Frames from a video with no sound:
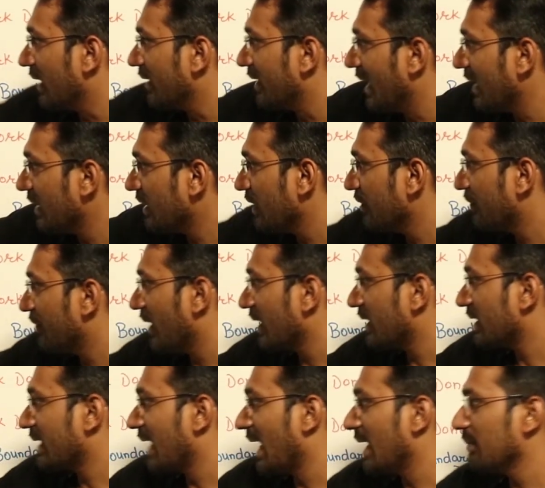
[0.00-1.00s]
net
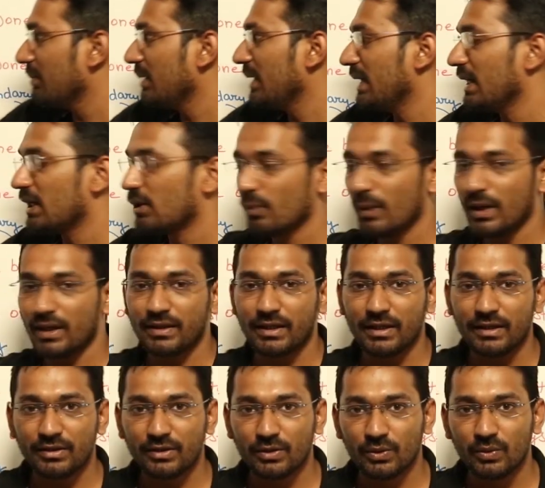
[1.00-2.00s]
effect can be
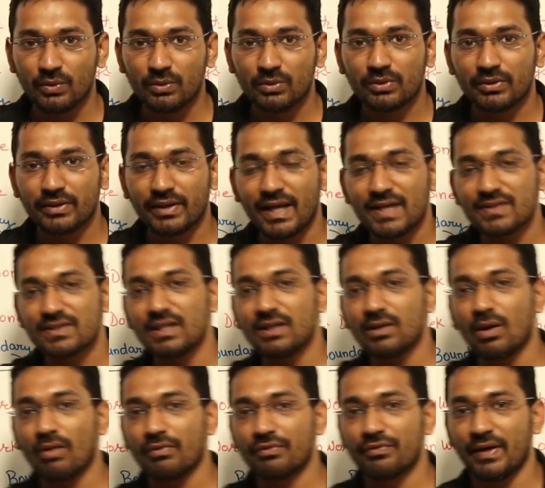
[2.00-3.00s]
equated to
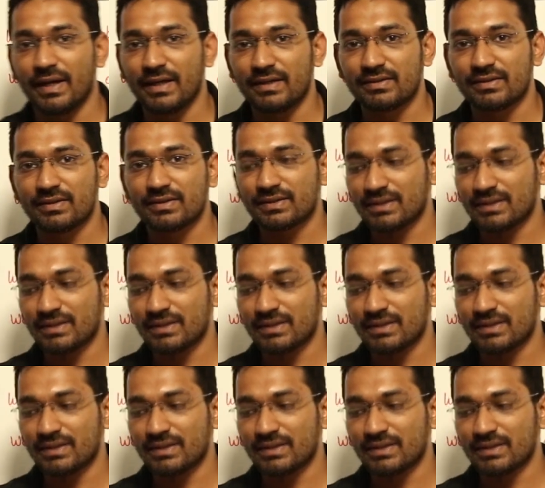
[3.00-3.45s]
raising of weights.